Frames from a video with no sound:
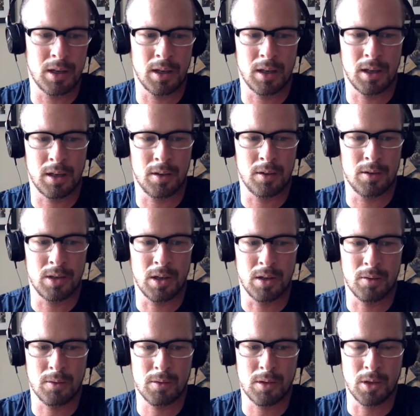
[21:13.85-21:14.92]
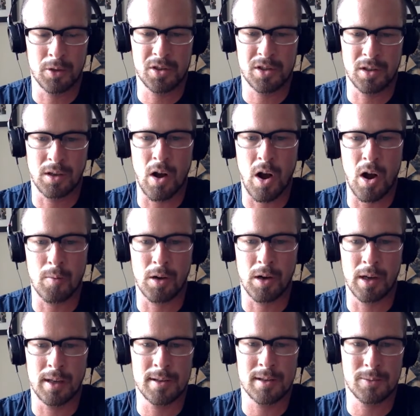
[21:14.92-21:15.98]
and close to Harbor
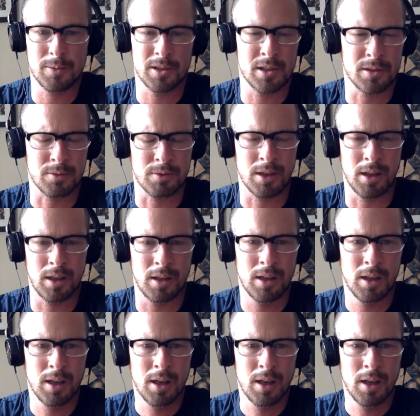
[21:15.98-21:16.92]
East, which is a really